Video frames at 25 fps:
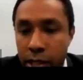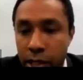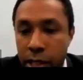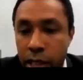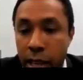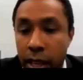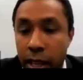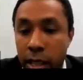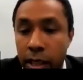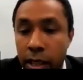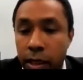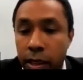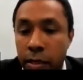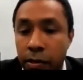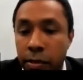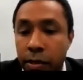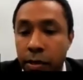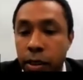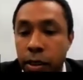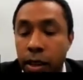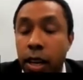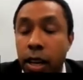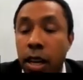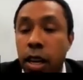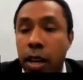executive
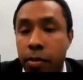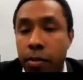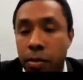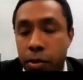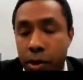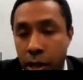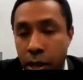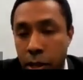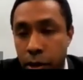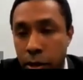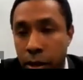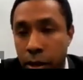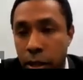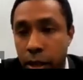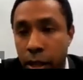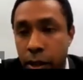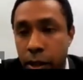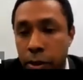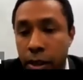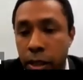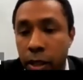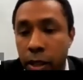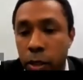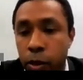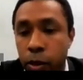
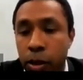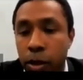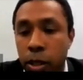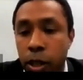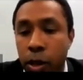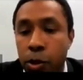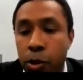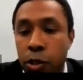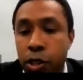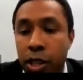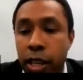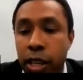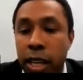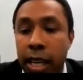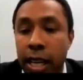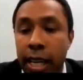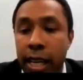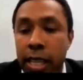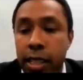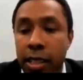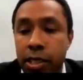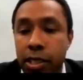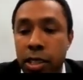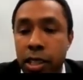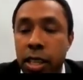secretary in
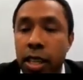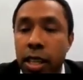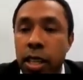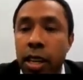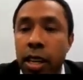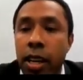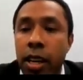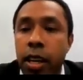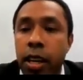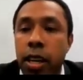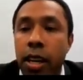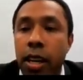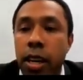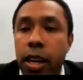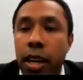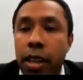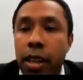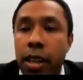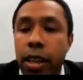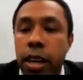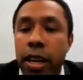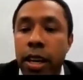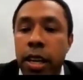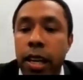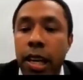2019.
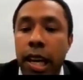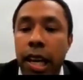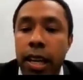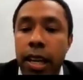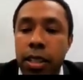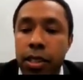And then